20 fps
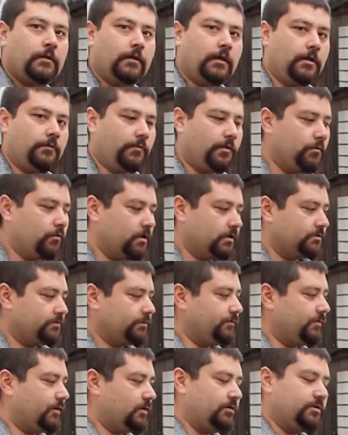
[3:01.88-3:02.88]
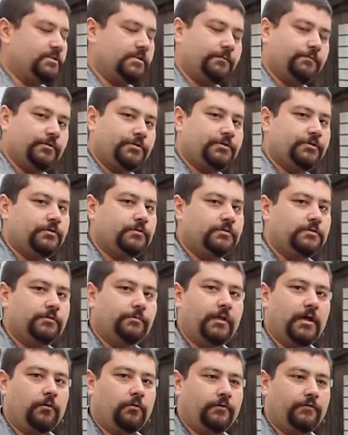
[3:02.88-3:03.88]
And we want to get our temperatures to
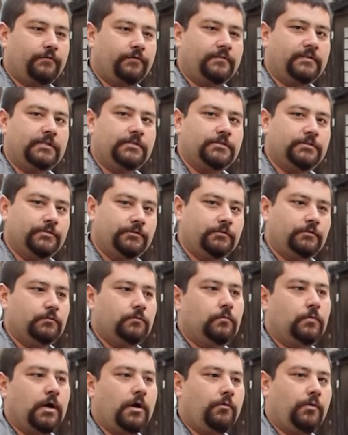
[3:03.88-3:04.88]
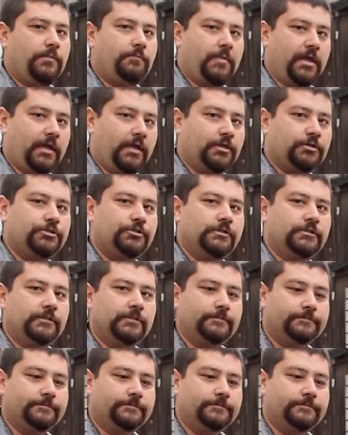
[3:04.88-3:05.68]
about 152 while we mash in.